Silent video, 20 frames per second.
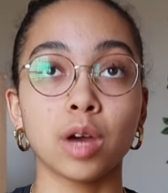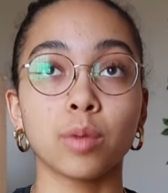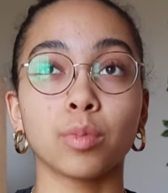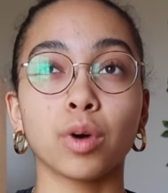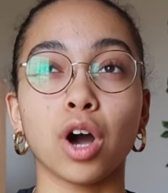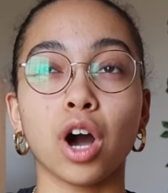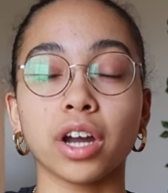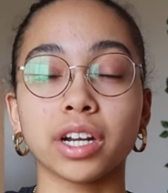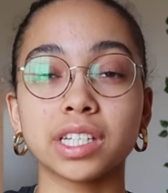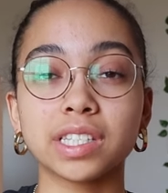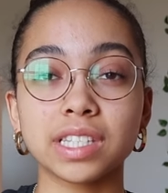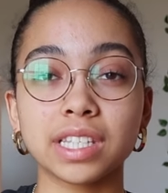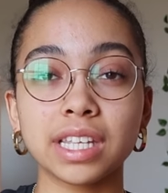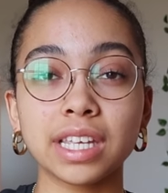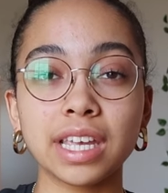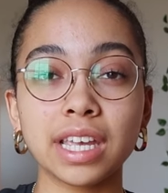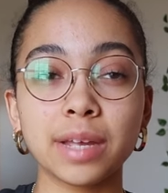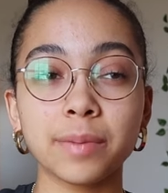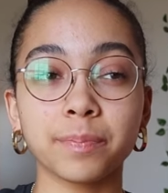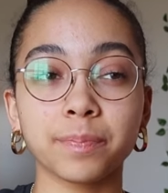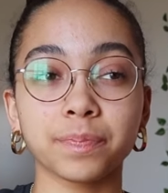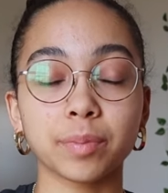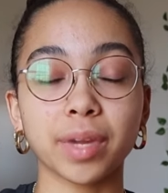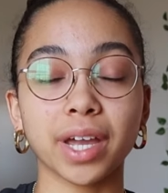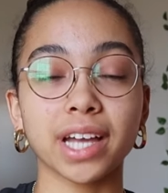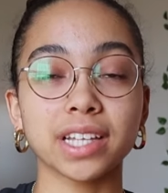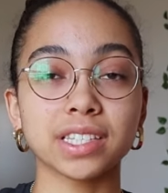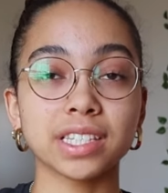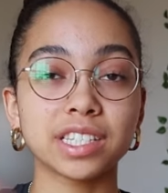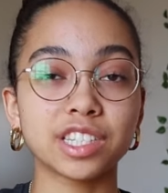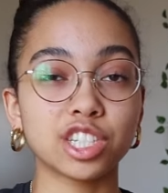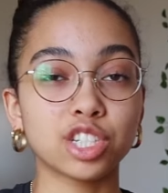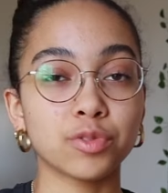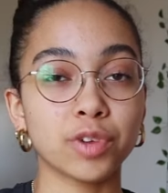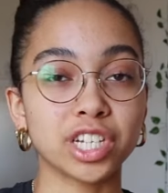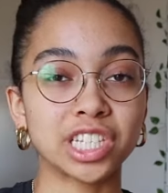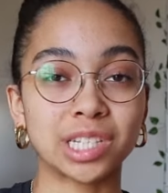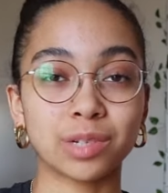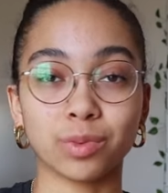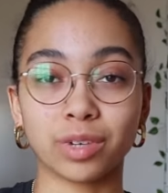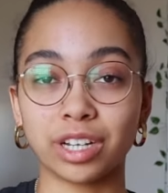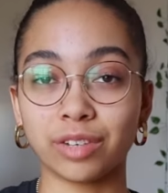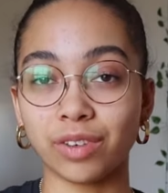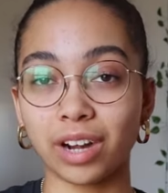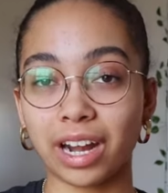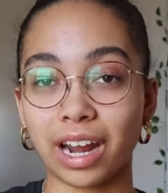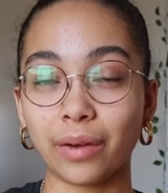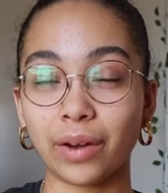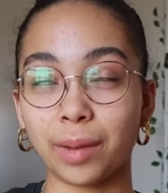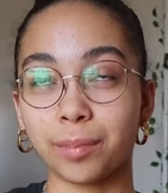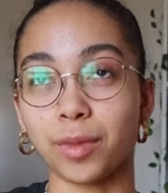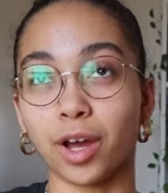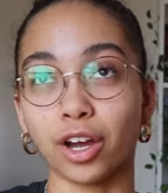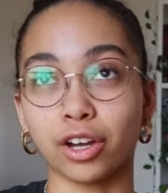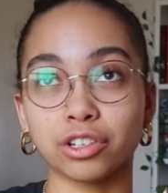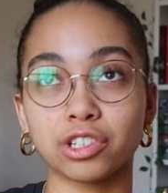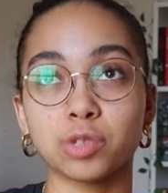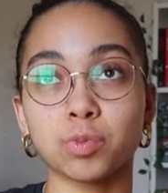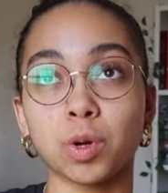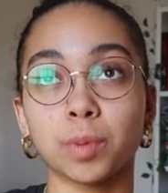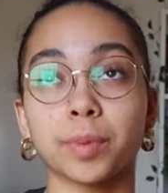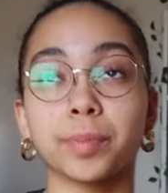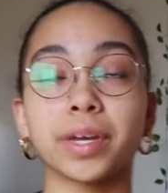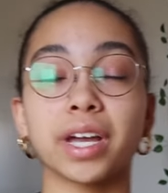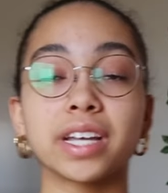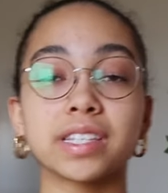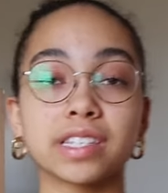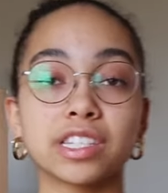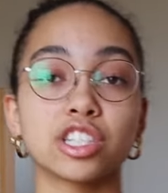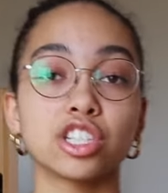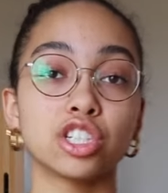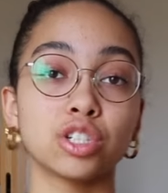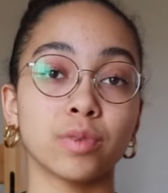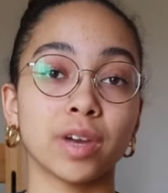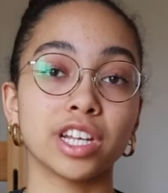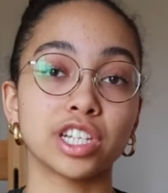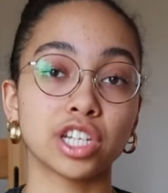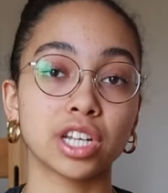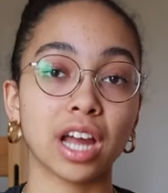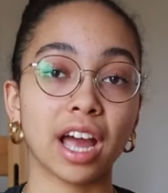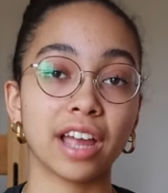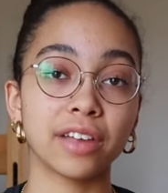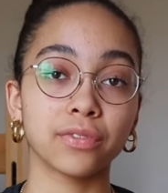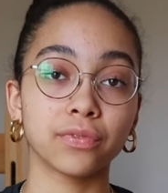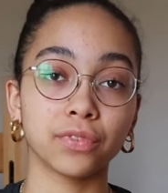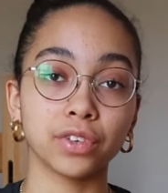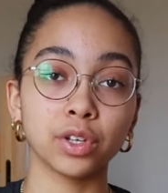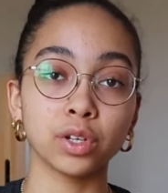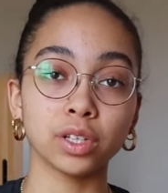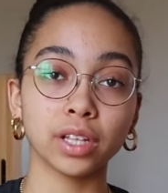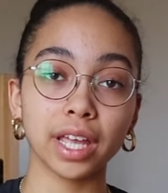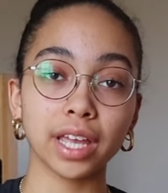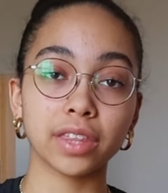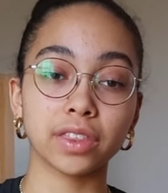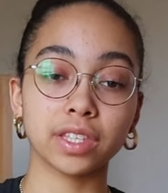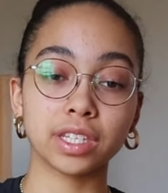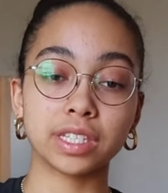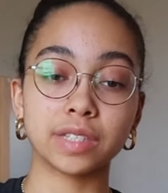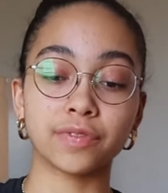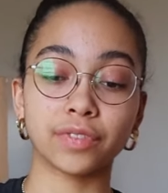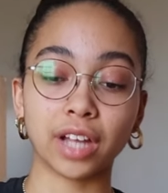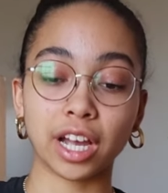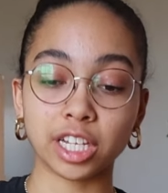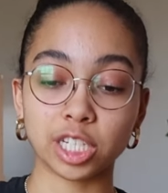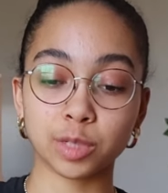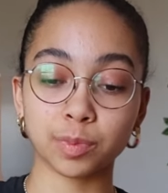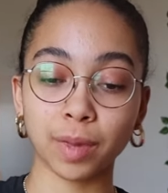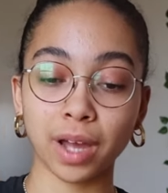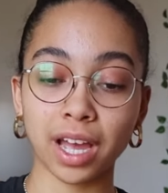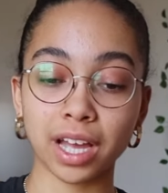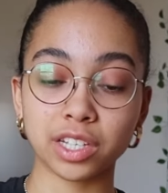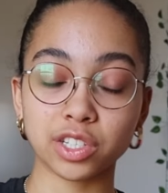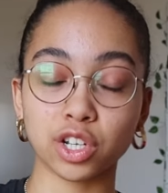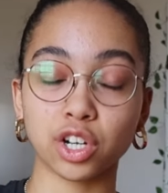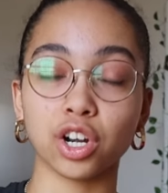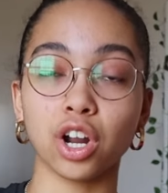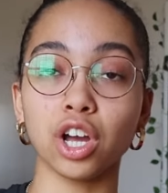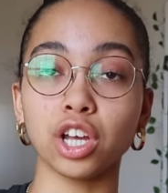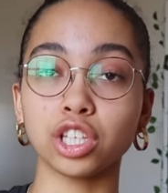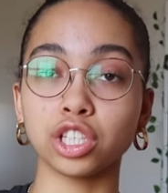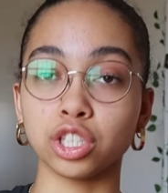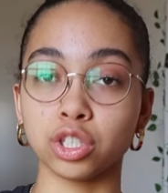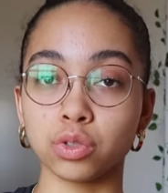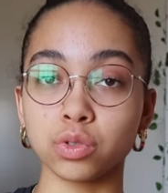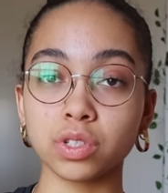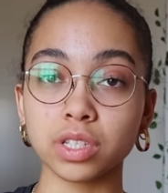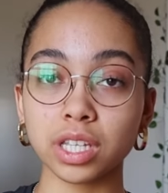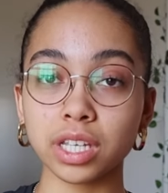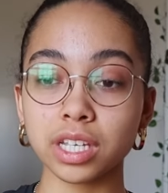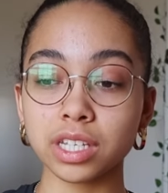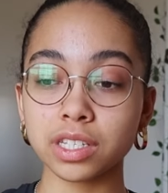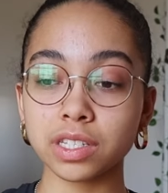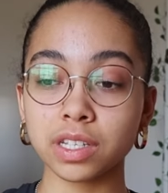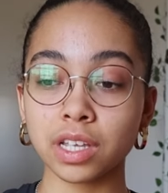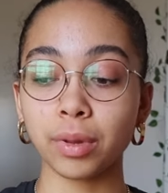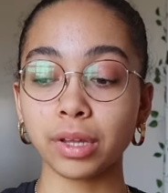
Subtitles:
But honestly, because of the situation that we're in right now, and I'm not going to spoil, but because of the situation, I feel like these flashbacks are not useless,